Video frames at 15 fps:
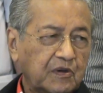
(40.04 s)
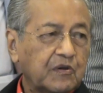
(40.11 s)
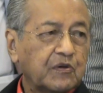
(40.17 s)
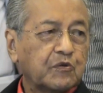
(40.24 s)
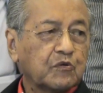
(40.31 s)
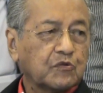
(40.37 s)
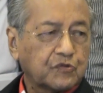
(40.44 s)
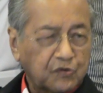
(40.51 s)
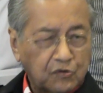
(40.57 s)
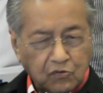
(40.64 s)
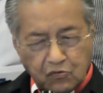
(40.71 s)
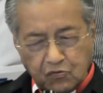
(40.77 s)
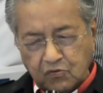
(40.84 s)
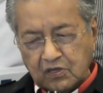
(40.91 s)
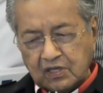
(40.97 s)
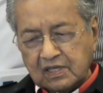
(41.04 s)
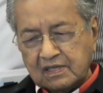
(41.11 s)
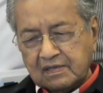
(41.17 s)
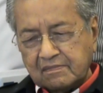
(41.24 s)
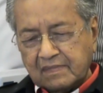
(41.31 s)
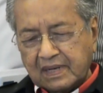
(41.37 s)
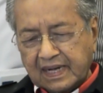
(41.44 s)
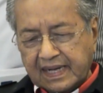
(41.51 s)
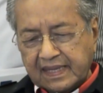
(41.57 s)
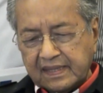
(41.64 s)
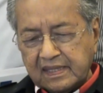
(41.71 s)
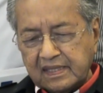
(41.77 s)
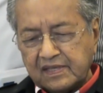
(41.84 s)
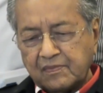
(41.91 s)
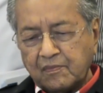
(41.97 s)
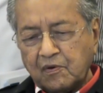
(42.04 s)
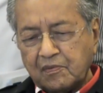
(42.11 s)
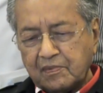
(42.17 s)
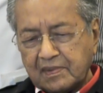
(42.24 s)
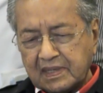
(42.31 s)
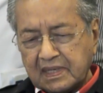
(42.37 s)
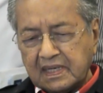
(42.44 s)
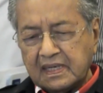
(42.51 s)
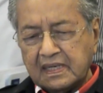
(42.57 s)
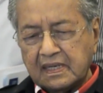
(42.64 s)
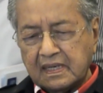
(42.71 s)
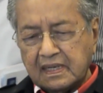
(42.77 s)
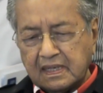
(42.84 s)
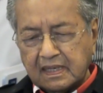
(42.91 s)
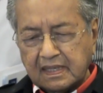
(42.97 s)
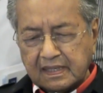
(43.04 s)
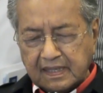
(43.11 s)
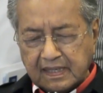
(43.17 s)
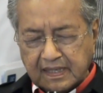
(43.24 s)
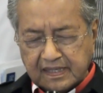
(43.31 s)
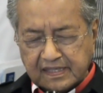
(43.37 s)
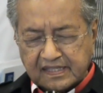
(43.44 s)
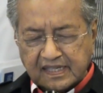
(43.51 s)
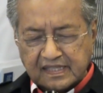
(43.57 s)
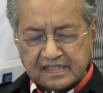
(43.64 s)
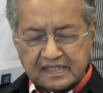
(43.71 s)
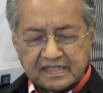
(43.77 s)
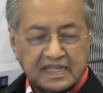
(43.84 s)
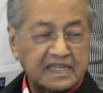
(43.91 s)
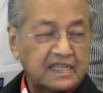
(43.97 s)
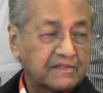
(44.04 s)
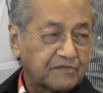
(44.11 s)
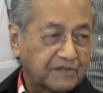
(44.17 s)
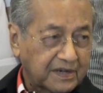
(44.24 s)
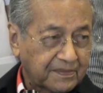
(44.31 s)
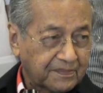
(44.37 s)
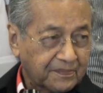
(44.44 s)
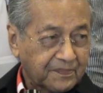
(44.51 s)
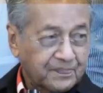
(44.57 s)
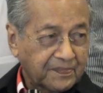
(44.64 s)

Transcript: we will do so. But at this moment, uh, the charges are different.